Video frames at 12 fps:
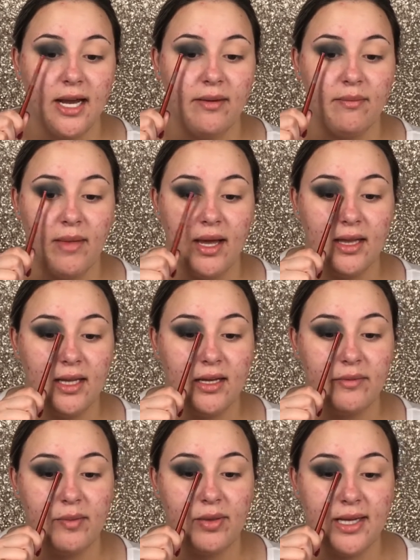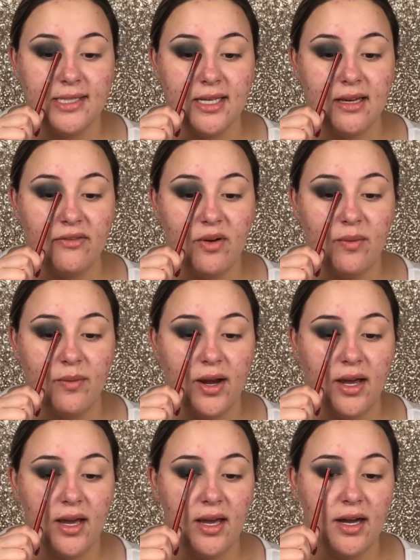I am mainly going to be placing it from
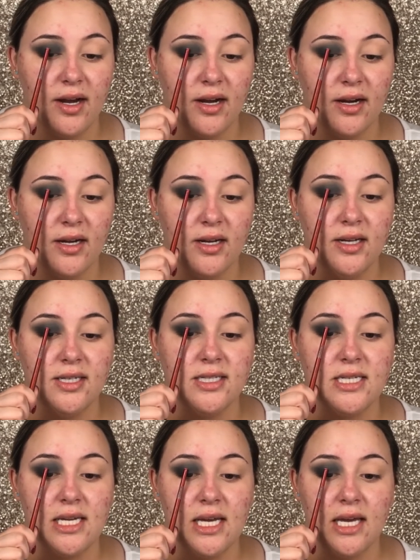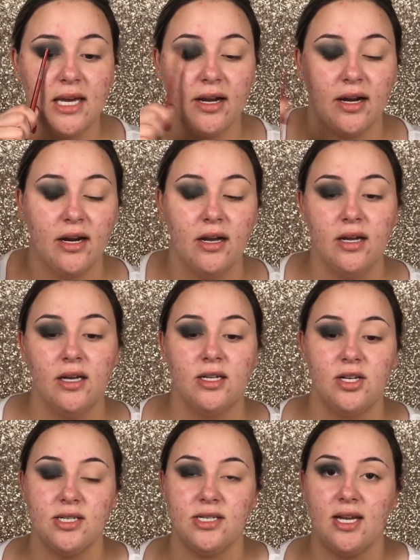right here to here,
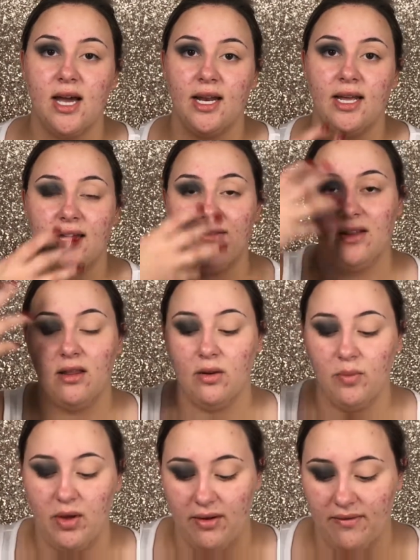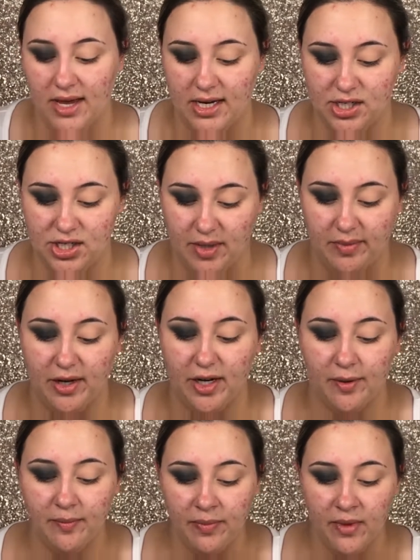just to kind of give it a little bit of that shimmer.